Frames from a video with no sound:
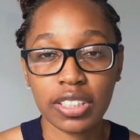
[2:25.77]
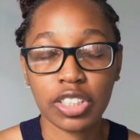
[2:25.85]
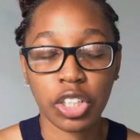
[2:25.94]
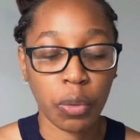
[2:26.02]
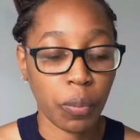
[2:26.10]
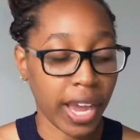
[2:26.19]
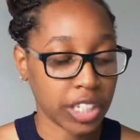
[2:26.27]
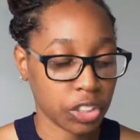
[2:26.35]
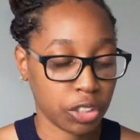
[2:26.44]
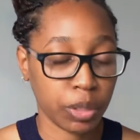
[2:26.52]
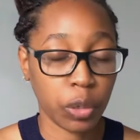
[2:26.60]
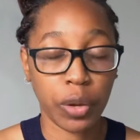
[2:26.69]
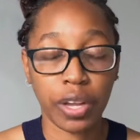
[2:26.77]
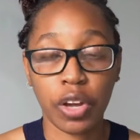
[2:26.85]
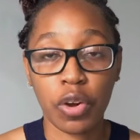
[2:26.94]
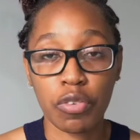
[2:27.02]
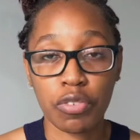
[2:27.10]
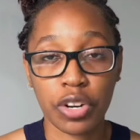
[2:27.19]
So we're actually going to be going
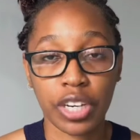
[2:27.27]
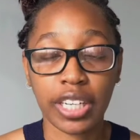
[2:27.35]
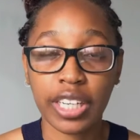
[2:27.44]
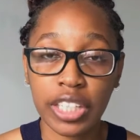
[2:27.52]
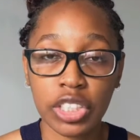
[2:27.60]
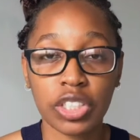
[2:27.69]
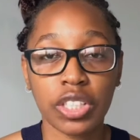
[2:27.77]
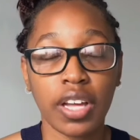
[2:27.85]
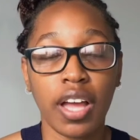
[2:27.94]
over each